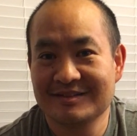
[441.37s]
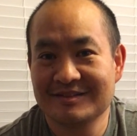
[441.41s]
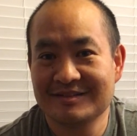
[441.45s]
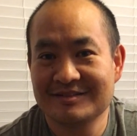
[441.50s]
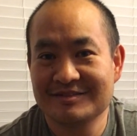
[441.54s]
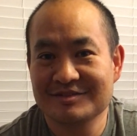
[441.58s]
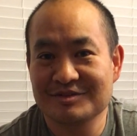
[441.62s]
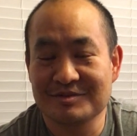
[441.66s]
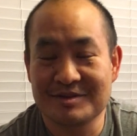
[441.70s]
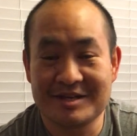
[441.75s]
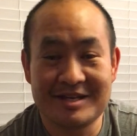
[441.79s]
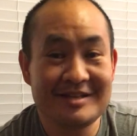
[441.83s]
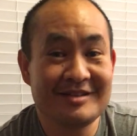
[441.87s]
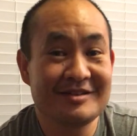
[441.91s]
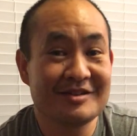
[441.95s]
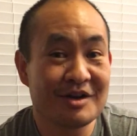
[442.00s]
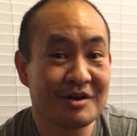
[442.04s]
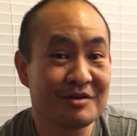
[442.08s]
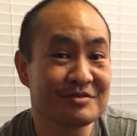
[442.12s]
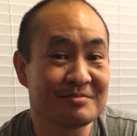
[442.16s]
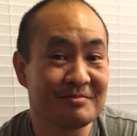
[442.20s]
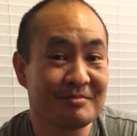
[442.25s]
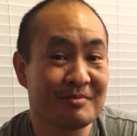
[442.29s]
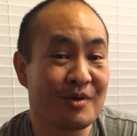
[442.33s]
So he
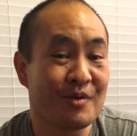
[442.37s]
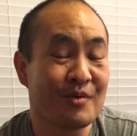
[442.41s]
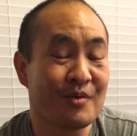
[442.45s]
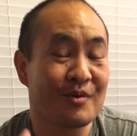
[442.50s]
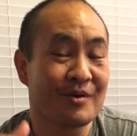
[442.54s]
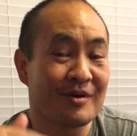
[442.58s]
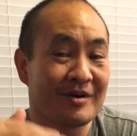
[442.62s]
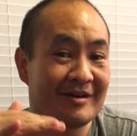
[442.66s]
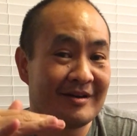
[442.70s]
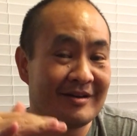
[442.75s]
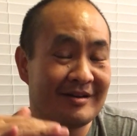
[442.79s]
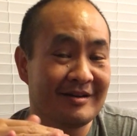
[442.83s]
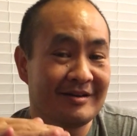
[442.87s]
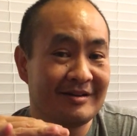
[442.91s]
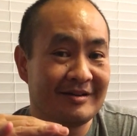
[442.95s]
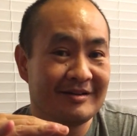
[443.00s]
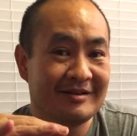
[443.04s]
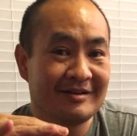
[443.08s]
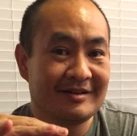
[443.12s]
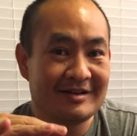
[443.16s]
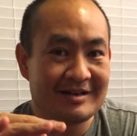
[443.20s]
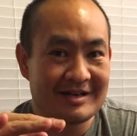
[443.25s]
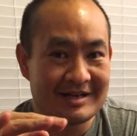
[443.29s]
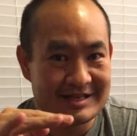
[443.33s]
knows more
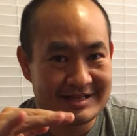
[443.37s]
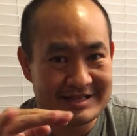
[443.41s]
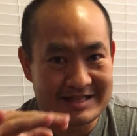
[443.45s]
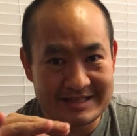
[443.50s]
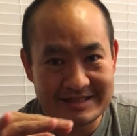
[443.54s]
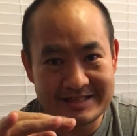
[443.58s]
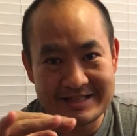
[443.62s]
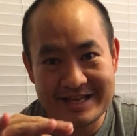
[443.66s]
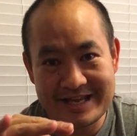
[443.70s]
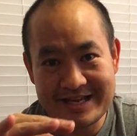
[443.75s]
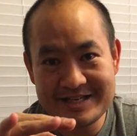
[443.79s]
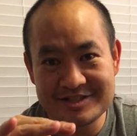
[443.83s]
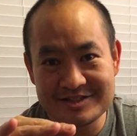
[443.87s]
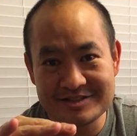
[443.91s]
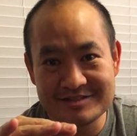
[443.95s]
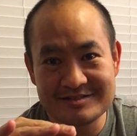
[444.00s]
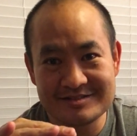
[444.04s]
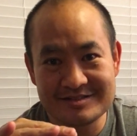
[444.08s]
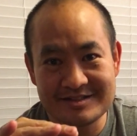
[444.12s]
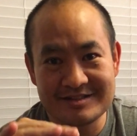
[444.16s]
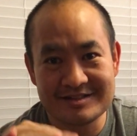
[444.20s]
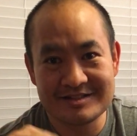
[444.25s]
than the agency,